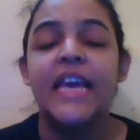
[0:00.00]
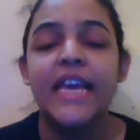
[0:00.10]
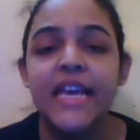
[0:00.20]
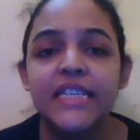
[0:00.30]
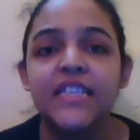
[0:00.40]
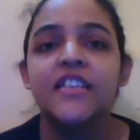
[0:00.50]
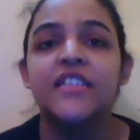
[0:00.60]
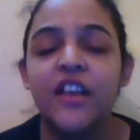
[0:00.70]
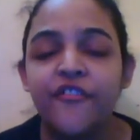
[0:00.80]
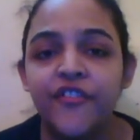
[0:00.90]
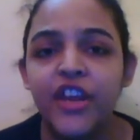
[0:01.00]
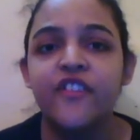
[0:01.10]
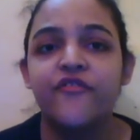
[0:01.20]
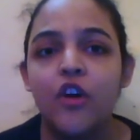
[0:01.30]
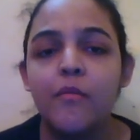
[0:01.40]
is suffering
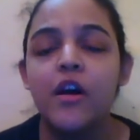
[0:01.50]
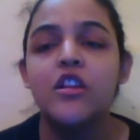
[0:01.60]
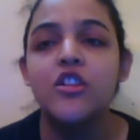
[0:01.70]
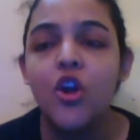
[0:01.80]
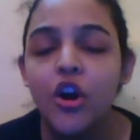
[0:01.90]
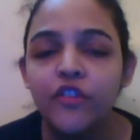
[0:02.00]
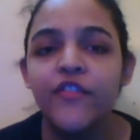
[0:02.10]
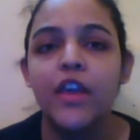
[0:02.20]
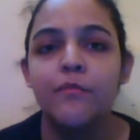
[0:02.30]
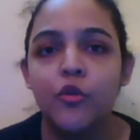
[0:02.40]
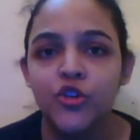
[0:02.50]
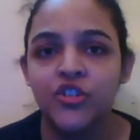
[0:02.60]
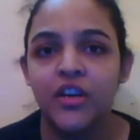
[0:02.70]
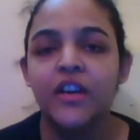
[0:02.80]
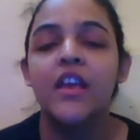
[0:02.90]
from a lot of
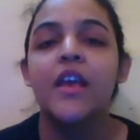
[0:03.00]
emotional